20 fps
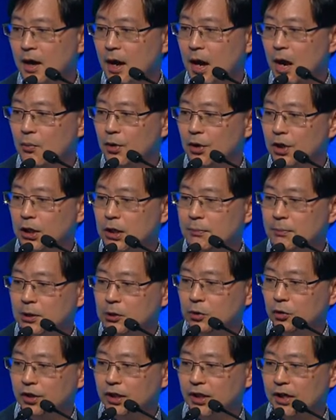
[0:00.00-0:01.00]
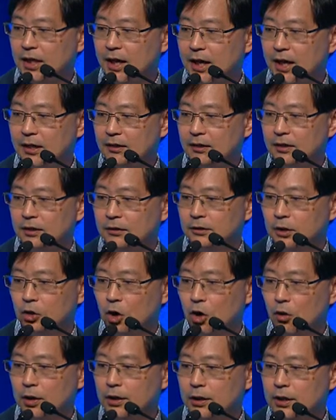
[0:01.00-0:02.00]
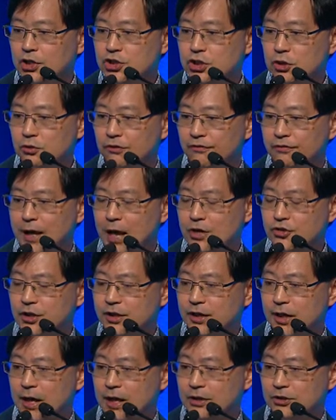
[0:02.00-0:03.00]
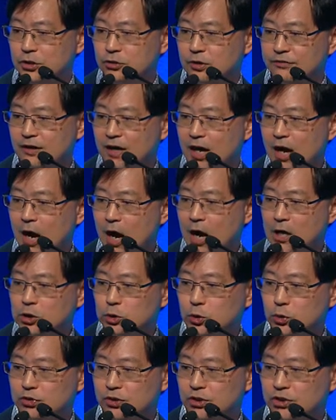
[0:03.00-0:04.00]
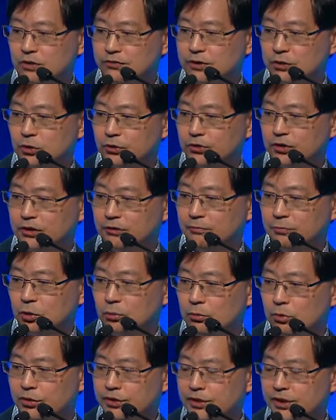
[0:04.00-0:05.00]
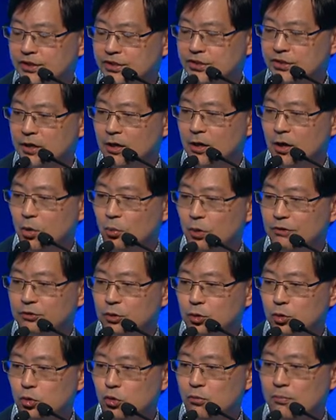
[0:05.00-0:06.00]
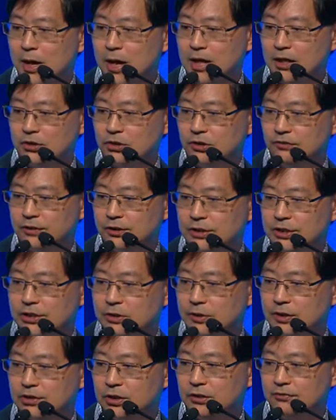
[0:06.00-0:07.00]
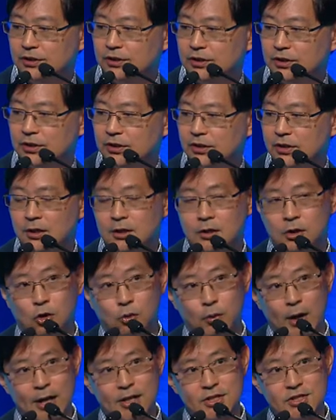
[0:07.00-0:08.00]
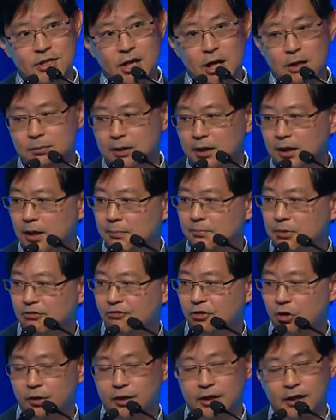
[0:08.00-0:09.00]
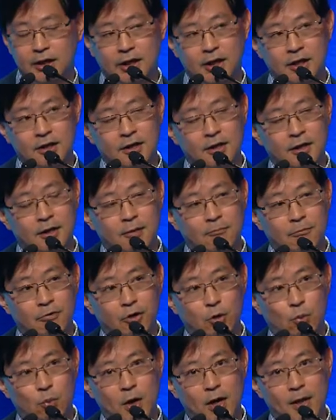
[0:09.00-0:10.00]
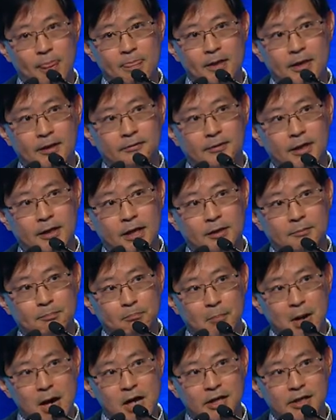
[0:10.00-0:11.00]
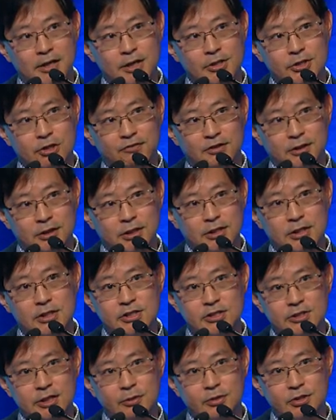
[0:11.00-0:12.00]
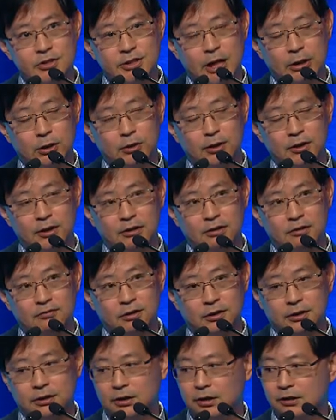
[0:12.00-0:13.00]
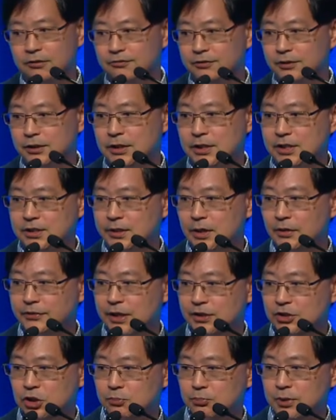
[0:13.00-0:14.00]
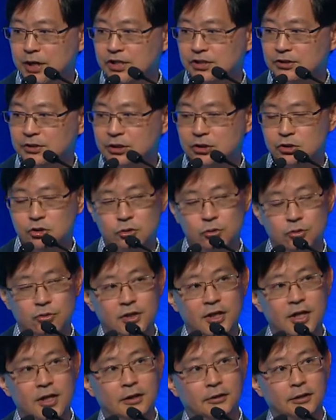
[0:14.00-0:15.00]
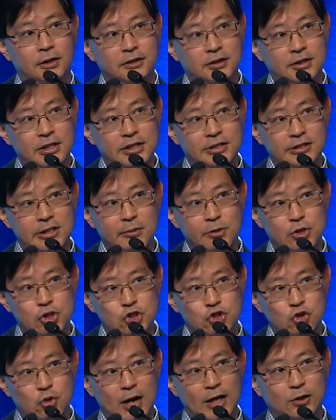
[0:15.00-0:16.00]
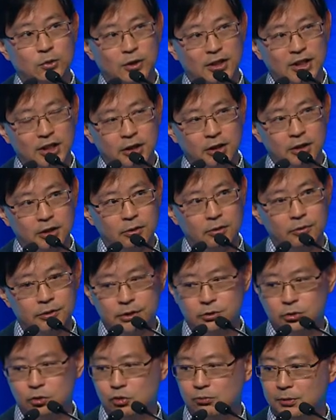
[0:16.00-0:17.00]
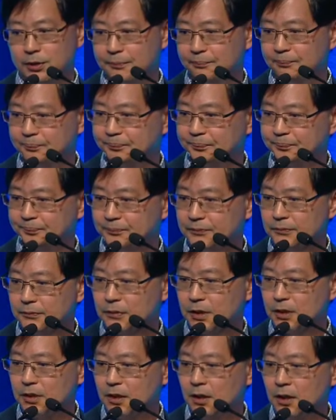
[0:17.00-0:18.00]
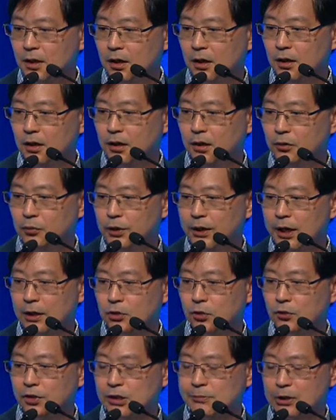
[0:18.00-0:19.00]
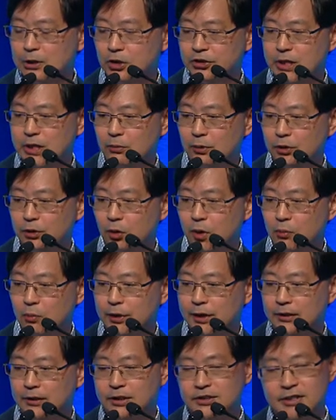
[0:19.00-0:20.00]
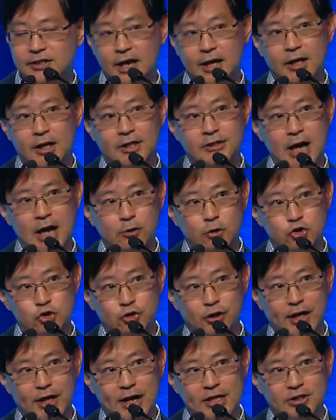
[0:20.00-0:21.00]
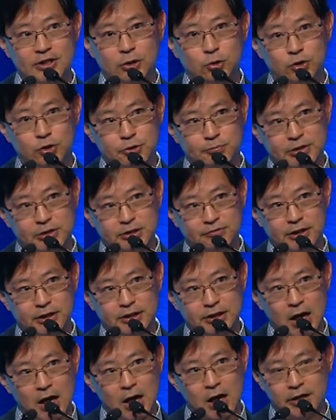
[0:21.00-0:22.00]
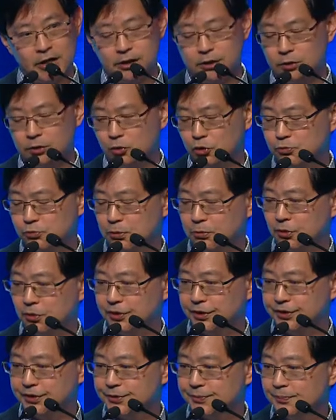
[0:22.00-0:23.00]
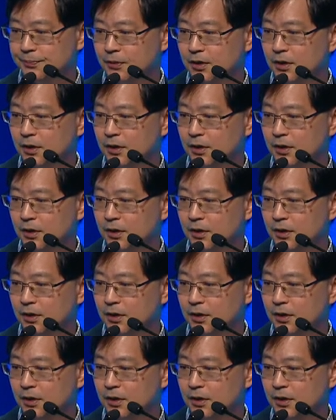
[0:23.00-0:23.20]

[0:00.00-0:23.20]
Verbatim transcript: And we're going to be looking at the correlation of gastric cancers with a high usage of these alternative promoters with two markers of T cell activity, granzyme A and perforin A, perforin 1, that are markers of T cell cytolytic activity. If T cells express these two, the T cell is trying to kill the tumor. Uh, we can do this because now we know it, we can design a nanostring assay to specifically target those promoters.